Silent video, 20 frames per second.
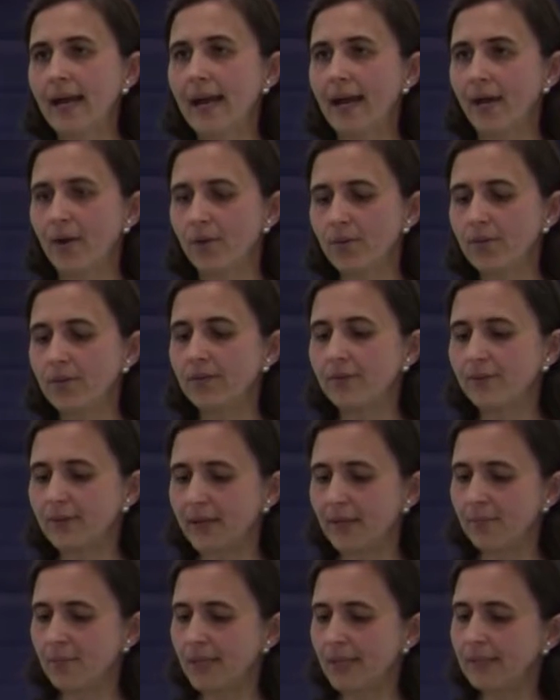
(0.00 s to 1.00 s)
how, if
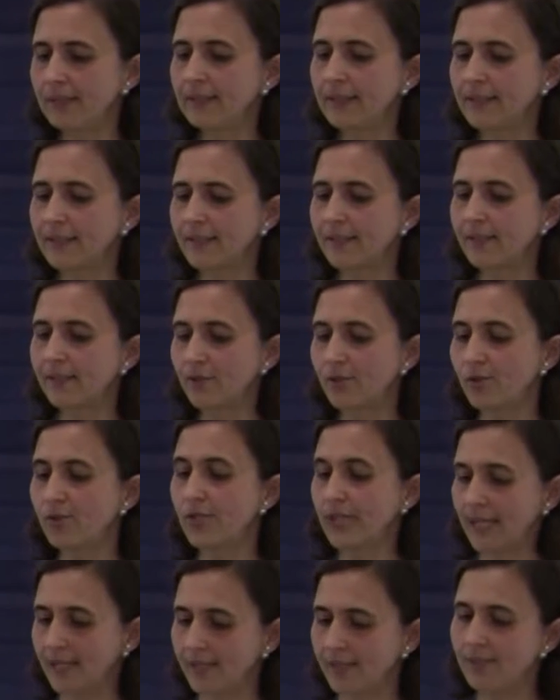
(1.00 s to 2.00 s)
I make this
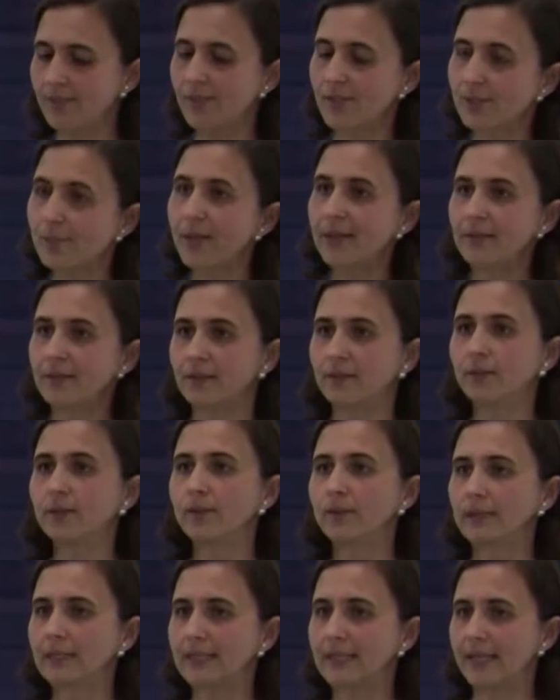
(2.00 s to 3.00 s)
change dependent
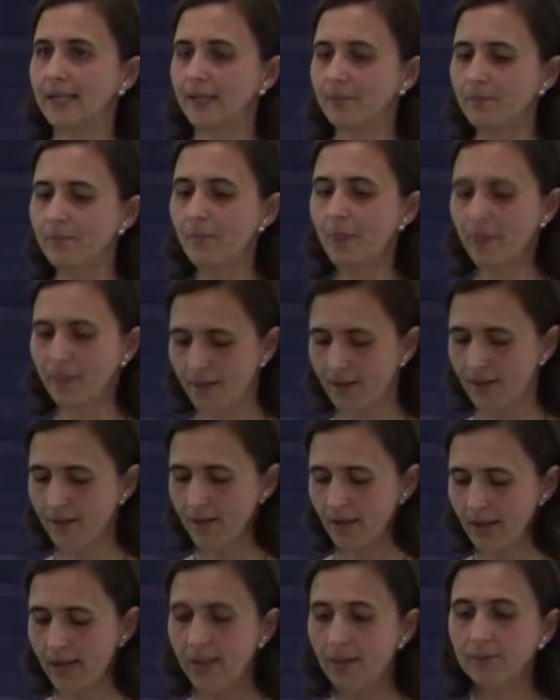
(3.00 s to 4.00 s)
on the time,
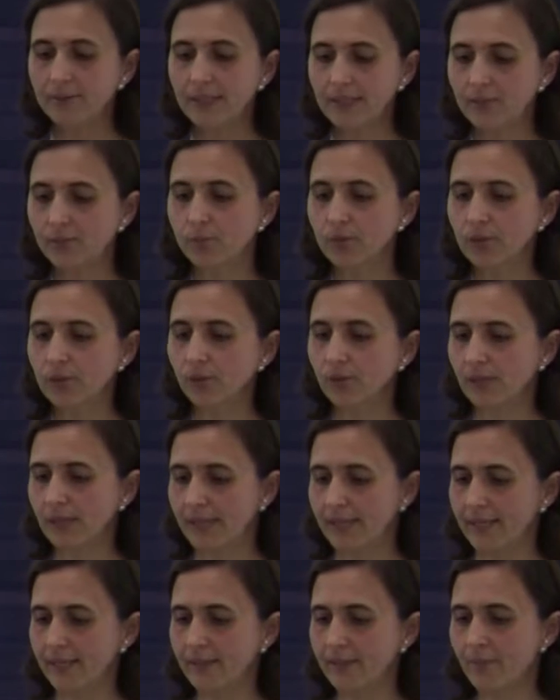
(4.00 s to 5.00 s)
how that would look
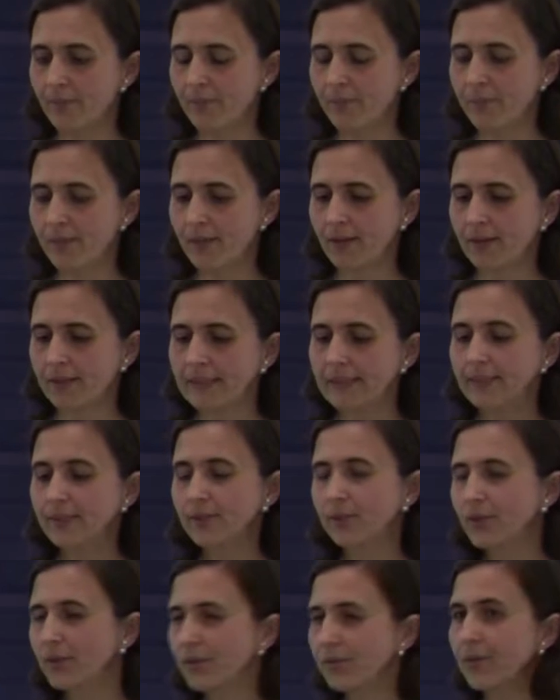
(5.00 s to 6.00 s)
like
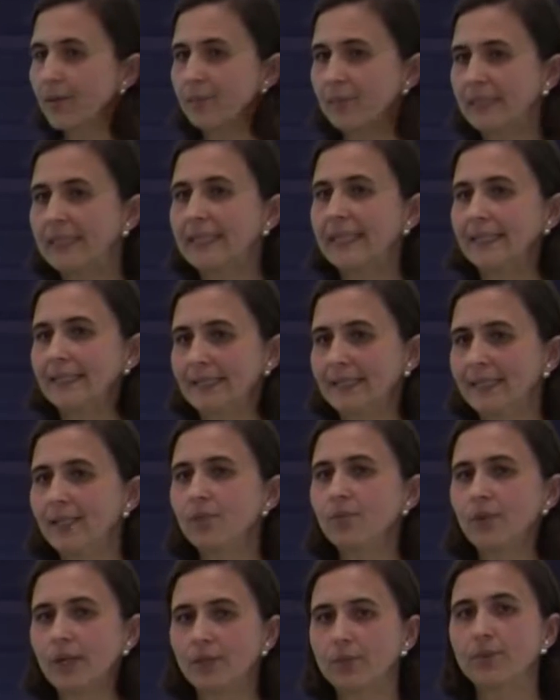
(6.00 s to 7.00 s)
sort of
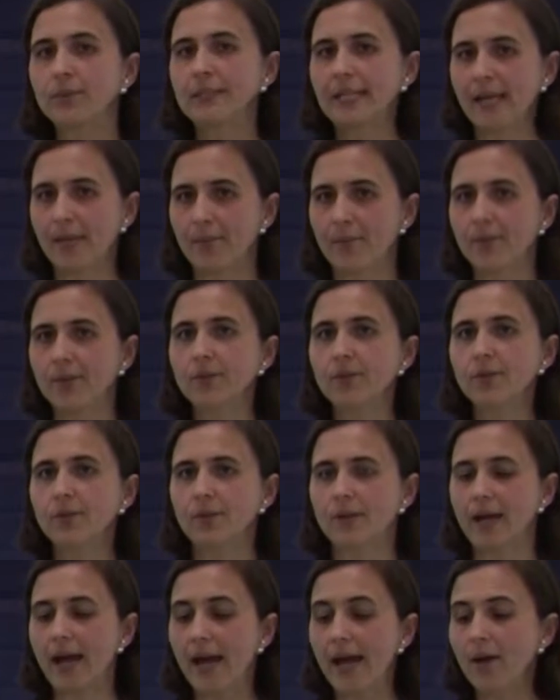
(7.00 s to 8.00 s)
imitating what would happen
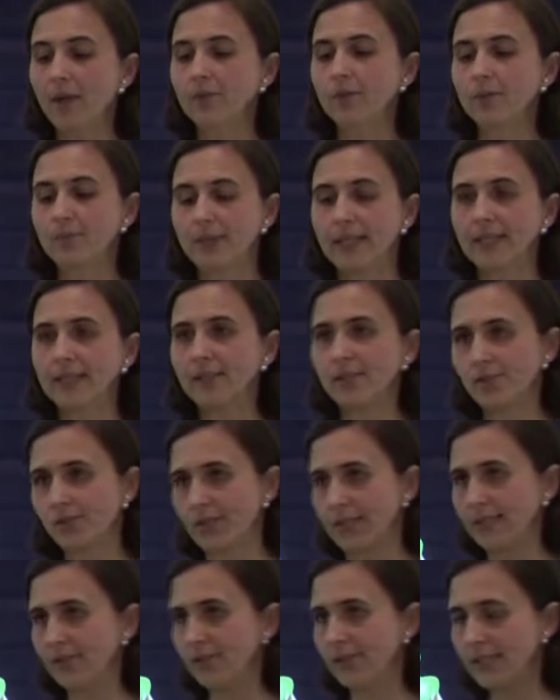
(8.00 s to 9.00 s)
or how the brain is
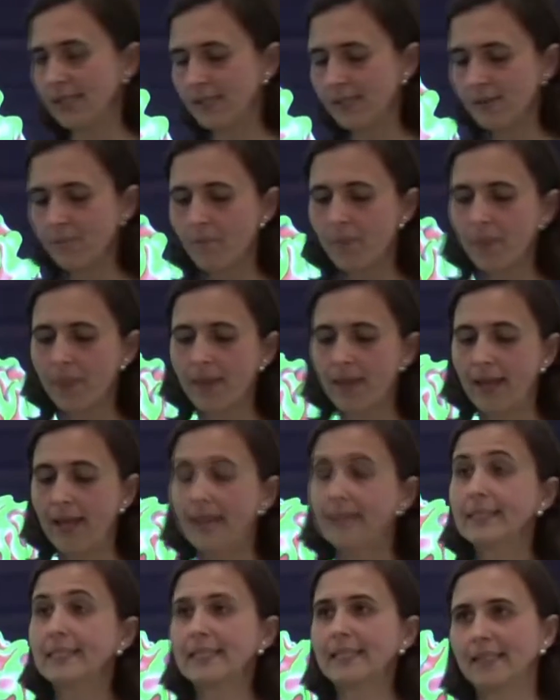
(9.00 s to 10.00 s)
changing
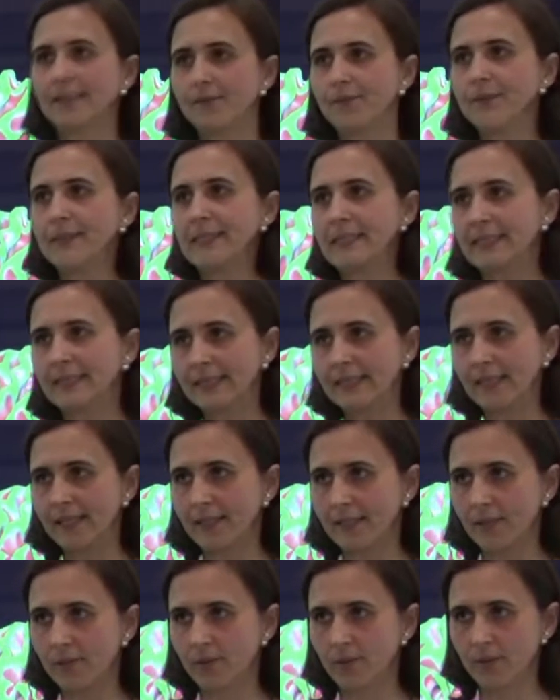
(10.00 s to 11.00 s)
as the infant is
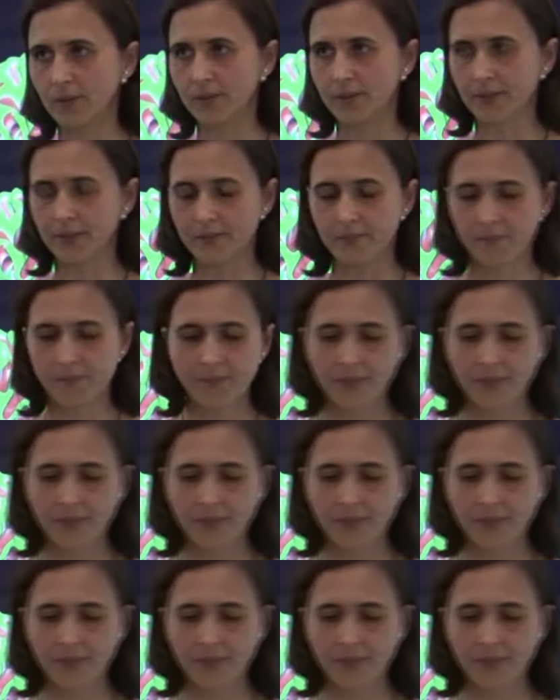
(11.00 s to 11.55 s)
getting older.